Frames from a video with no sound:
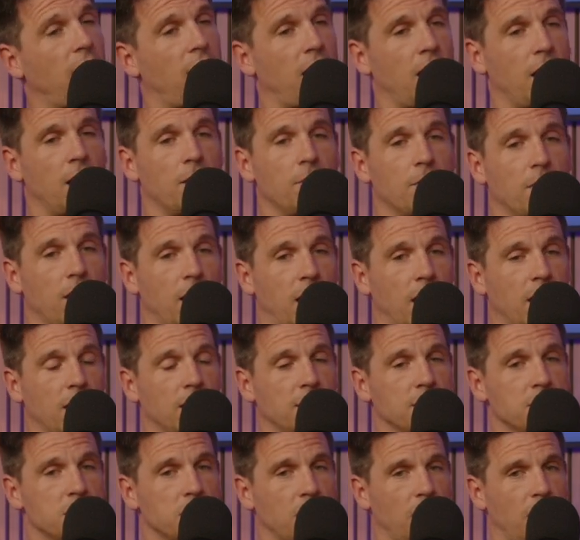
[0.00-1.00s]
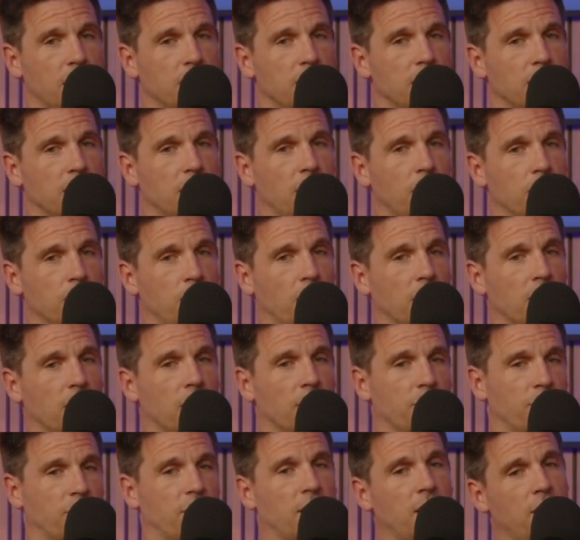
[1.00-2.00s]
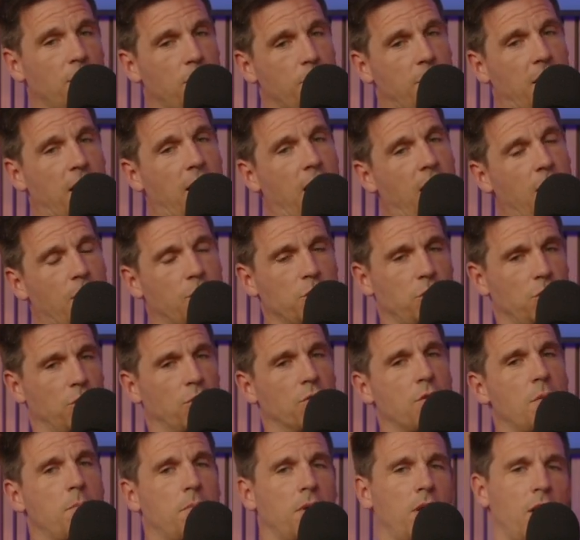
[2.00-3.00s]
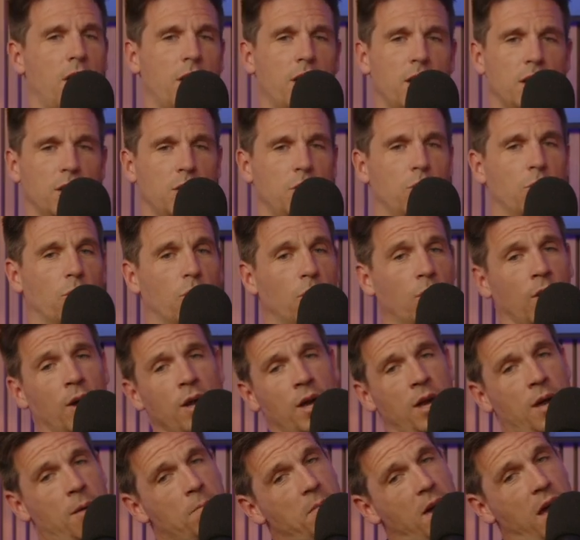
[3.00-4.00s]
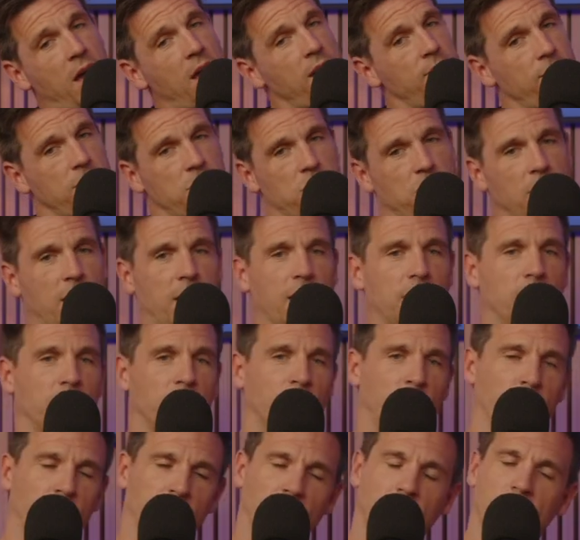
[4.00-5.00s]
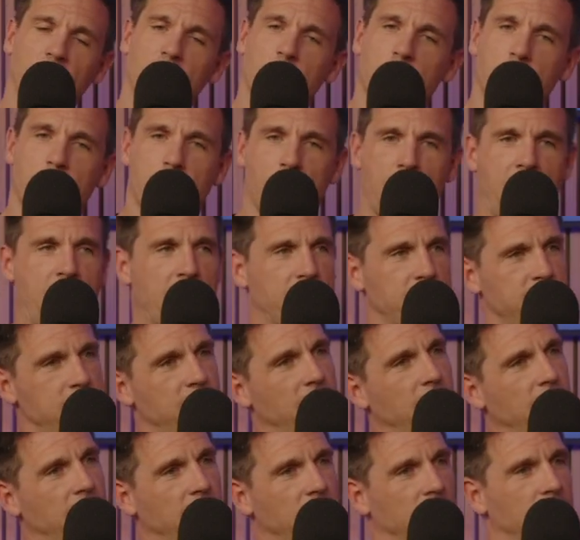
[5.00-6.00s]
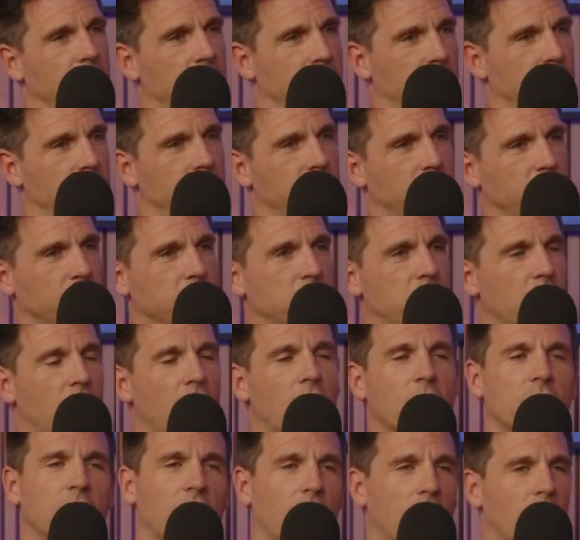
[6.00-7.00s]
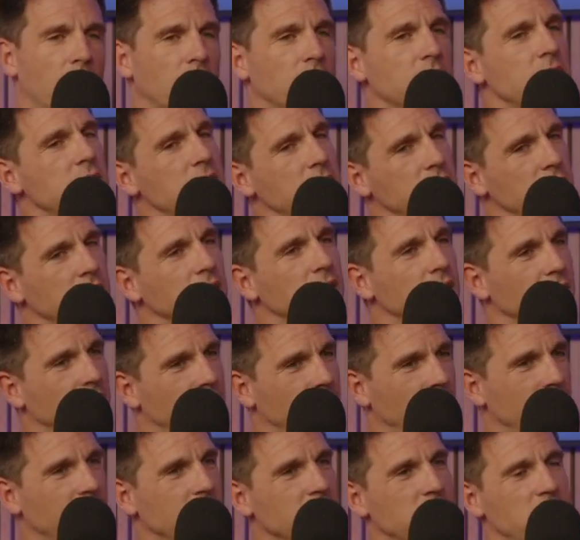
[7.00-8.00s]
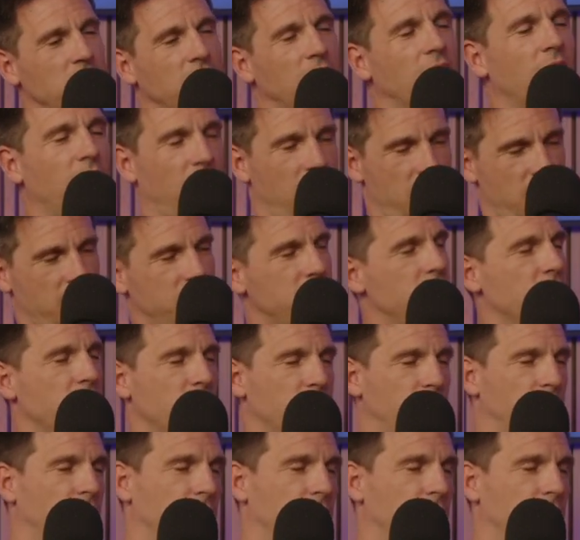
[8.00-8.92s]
And I think I'd love to hear about how you're applying your behavior change, branding, dark arts into Alertive.